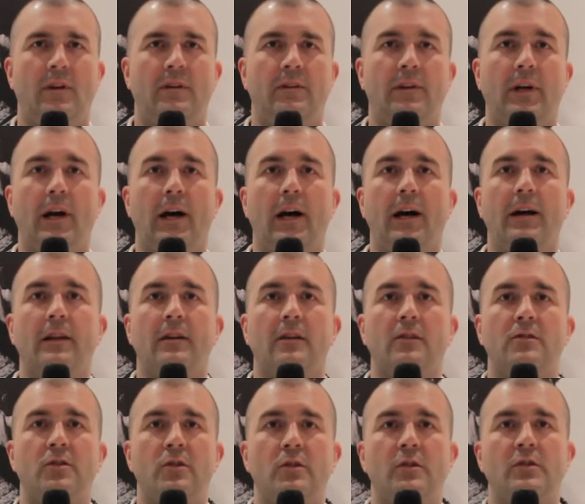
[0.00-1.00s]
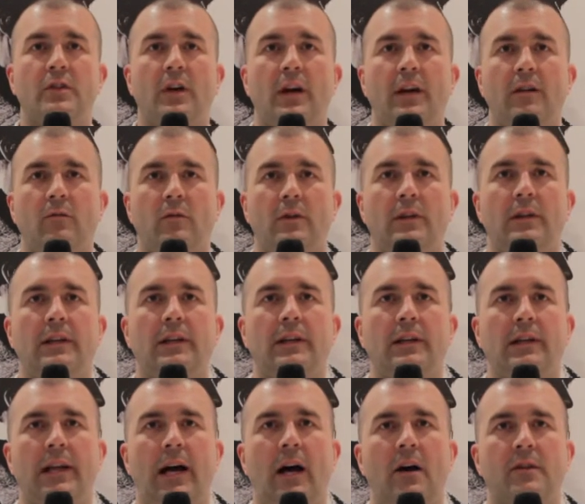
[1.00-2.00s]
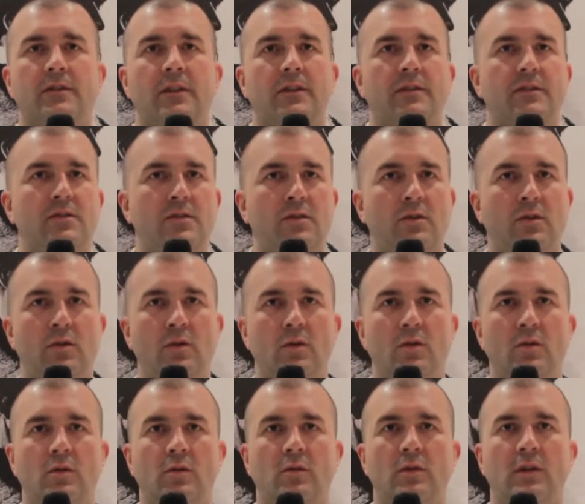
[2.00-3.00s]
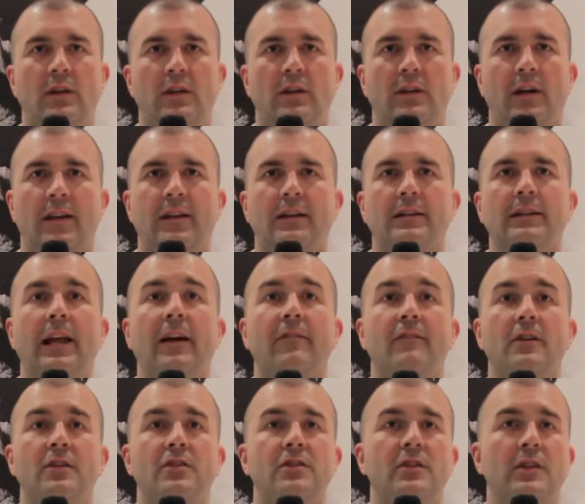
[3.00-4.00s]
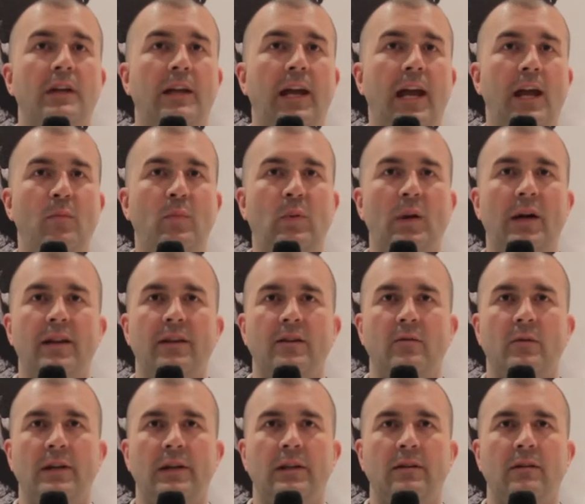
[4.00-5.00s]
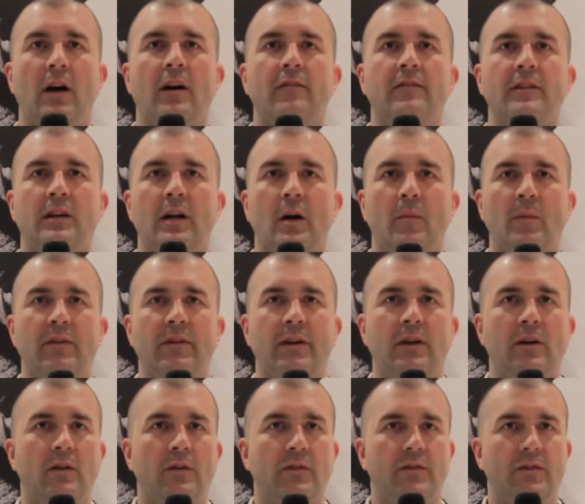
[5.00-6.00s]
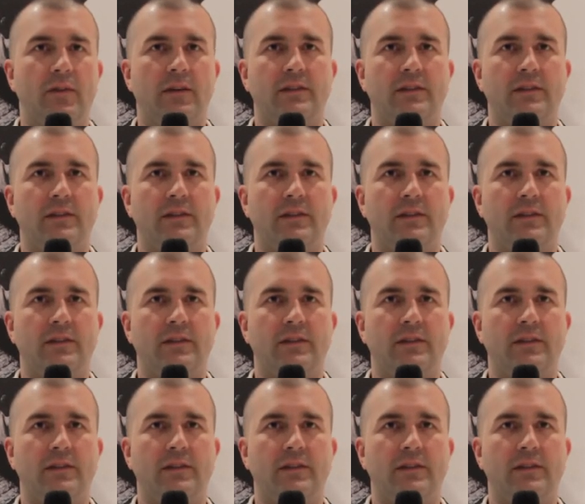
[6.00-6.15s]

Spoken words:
Yeah, I think True Sight really allows us to, leverage the gameplay that we loved in Company of Heroes.